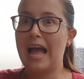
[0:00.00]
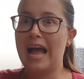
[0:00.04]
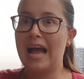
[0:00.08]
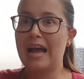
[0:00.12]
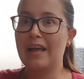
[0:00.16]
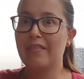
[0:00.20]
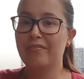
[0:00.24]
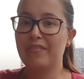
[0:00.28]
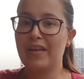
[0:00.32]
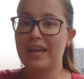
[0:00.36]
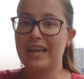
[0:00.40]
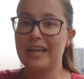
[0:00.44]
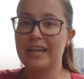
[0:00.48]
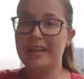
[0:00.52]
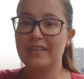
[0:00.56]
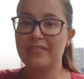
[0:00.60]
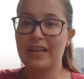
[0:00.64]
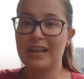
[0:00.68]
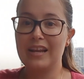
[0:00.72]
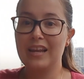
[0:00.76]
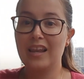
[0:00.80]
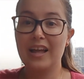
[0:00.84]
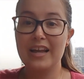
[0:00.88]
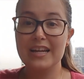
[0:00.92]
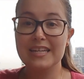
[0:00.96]
and they,
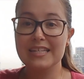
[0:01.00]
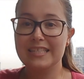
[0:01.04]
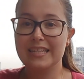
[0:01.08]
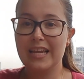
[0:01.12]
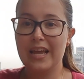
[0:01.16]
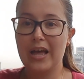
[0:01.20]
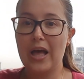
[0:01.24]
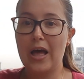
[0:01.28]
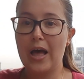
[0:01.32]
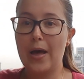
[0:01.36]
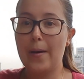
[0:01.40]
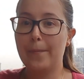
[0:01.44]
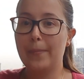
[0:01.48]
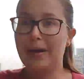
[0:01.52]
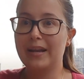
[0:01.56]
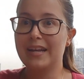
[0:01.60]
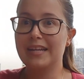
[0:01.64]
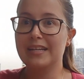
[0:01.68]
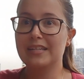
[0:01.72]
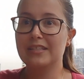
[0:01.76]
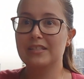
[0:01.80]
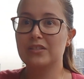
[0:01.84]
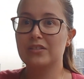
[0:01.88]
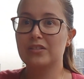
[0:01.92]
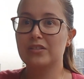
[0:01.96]
they light it up, and
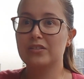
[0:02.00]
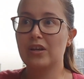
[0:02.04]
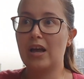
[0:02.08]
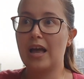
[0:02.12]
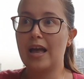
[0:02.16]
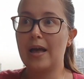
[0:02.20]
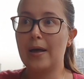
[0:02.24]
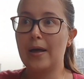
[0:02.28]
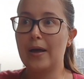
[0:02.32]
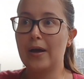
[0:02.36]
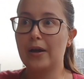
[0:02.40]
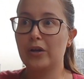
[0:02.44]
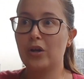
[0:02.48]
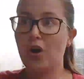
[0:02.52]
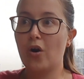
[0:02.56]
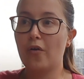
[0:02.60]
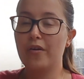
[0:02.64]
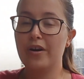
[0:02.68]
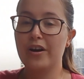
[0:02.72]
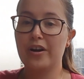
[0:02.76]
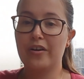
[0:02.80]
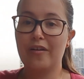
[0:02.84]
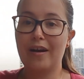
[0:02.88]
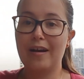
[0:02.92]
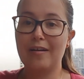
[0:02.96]
it's uh,
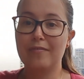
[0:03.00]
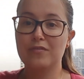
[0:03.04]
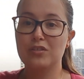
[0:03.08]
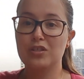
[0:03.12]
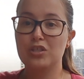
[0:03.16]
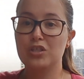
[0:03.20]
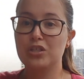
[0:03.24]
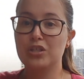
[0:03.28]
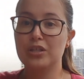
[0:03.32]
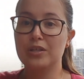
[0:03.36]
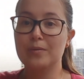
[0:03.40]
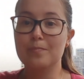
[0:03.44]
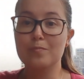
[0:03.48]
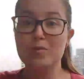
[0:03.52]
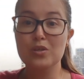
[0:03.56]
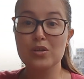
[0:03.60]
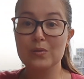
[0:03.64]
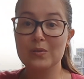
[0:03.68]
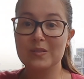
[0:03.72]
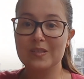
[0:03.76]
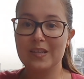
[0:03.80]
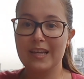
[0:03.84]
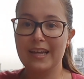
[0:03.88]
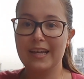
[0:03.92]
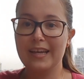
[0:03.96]
choreographed to
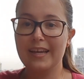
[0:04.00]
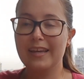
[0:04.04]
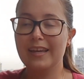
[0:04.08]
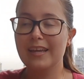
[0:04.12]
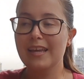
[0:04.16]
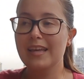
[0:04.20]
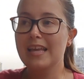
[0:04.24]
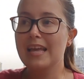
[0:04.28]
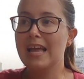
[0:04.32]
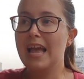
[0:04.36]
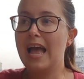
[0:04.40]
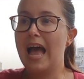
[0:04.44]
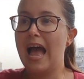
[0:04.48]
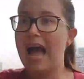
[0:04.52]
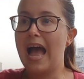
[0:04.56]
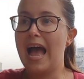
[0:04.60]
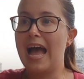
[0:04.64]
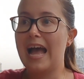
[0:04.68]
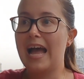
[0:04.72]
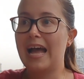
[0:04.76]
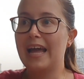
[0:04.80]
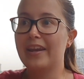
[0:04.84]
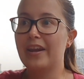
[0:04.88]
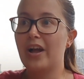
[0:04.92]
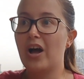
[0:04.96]
music.
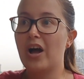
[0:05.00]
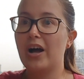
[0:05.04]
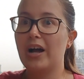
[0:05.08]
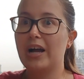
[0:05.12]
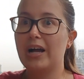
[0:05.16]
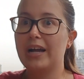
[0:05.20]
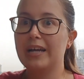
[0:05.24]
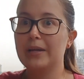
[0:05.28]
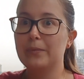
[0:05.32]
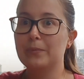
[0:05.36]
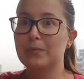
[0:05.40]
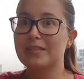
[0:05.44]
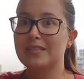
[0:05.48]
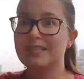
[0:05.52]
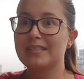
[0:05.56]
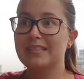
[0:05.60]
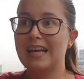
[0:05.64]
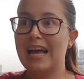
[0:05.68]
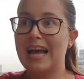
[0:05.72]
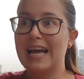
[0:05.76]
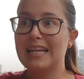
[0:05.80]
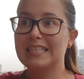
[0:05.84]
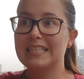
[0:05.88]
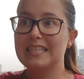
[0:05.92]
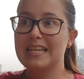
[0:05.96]
And I was
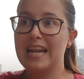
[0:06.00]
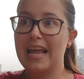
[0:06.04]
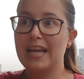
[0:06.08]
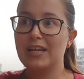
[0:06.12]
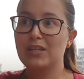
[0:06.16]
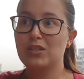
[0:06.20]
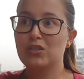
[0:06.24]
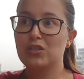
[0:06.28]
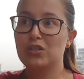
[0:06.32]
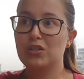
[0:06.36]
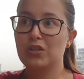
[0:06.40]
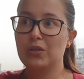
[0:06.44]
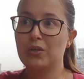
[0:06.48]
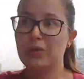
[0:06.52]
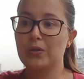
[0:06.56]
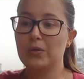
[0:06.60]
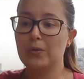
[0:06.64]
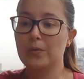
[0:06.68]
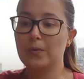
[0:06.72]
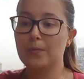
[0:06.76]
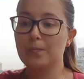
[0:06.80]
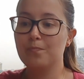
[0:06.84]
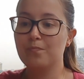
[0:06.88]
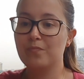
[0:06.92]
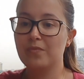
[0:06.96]
sat next
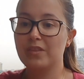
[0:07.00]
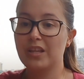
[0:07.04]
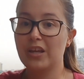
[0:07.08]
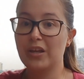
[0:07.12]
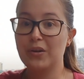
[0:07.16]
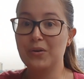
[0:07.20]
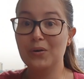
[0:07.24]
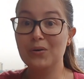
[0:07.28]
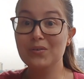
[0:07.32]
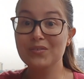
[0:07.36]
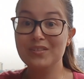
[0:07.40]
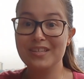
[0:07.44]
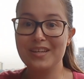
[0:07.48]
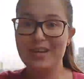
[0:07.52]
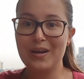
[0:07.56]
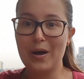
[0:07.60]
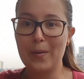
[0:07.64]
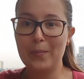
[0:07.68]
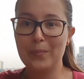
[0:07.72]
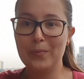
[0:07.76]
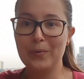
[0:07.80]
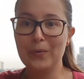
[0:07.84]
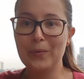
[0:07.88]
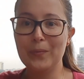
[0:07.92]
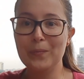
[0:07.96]
to an Aussie
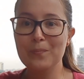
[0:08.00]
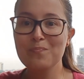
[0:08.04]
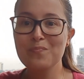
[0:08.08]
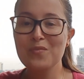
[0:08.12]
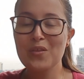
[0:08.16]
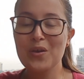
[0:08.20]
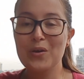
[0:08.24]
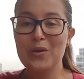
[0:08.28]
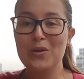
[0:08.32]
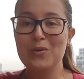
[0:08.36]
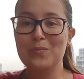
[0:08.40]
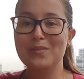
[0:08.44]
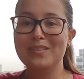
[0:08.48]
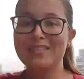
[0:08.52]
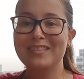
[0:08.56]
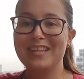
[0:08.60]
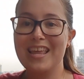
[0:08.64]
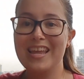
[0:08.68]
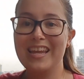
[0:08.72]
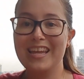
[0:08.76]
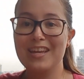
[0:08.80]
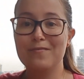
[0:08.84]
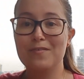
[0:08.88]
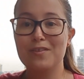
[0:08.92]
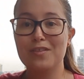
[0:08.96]
couple who was
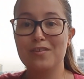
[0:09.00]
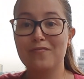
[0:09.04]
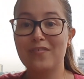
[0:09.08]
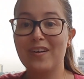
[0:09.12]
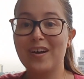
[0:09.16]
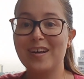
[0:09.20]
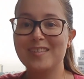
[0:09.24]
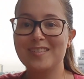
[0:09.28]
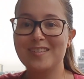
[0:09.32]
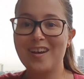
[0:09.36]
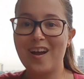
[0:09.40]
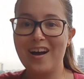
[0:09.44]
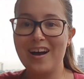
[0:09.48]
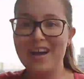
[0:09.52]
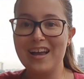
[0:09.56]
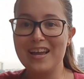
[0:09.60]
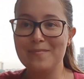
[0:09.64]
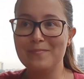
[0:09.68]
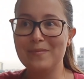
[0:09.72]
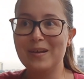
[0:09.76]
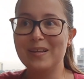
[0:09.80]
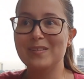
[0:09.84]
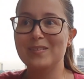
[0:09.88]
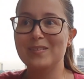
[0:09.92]
seeing it for the first time,